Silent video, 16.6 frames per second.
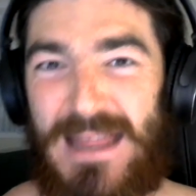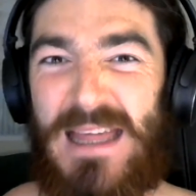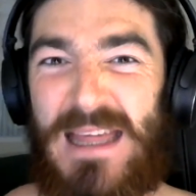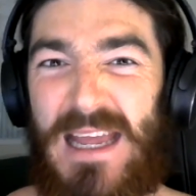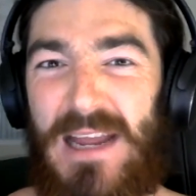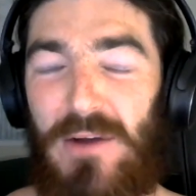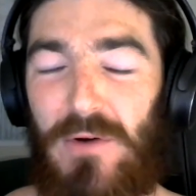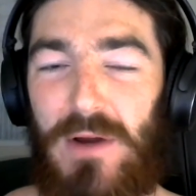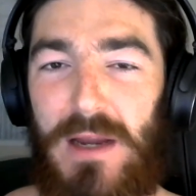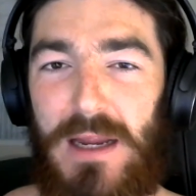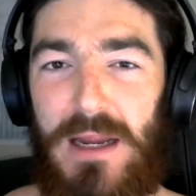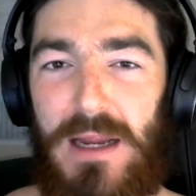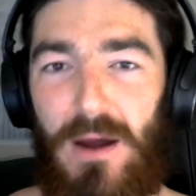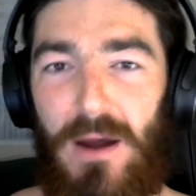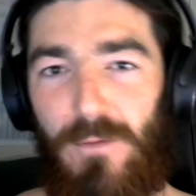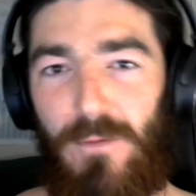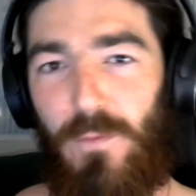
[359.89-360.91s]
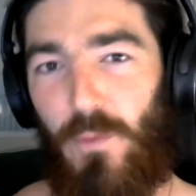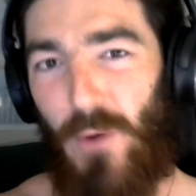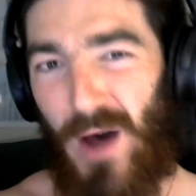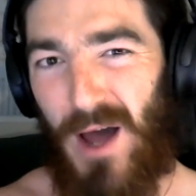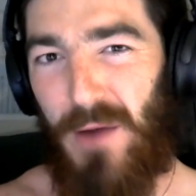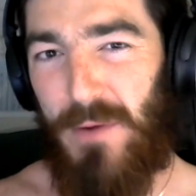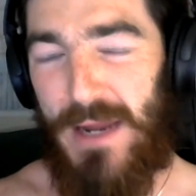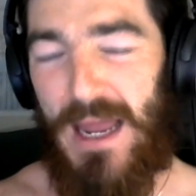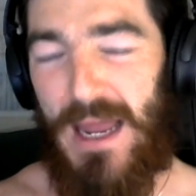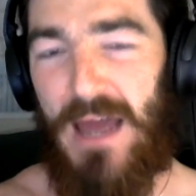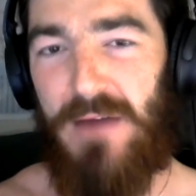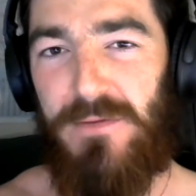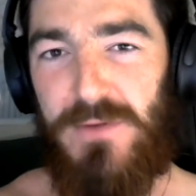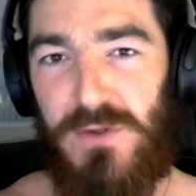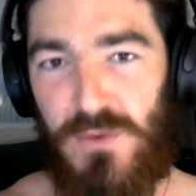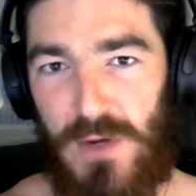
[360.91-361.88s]
theory of why we
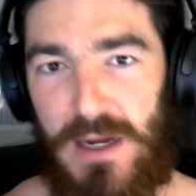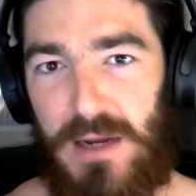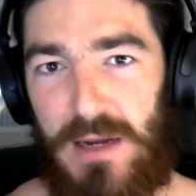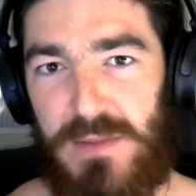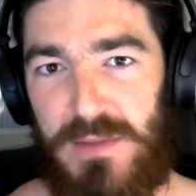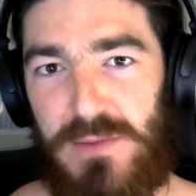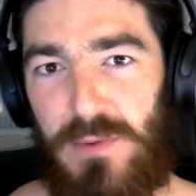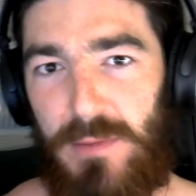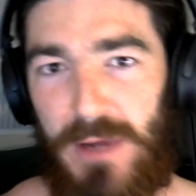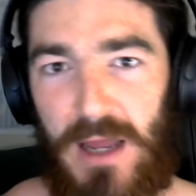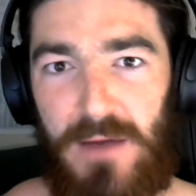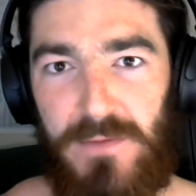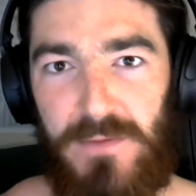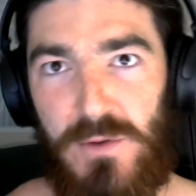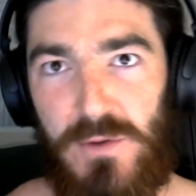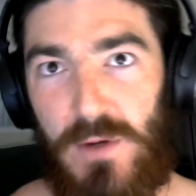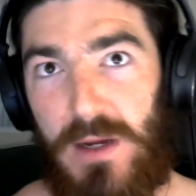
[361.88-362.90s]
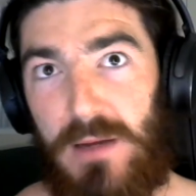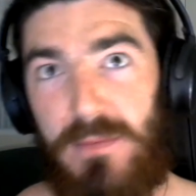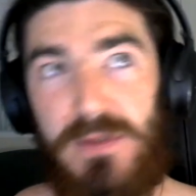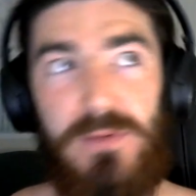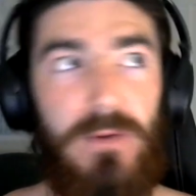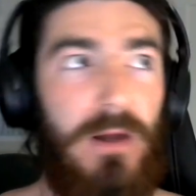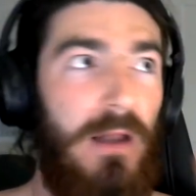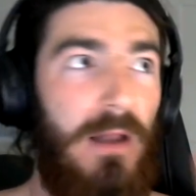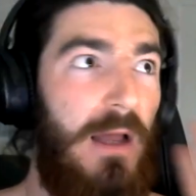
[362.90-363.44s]
have dreams. When we have dreams, we're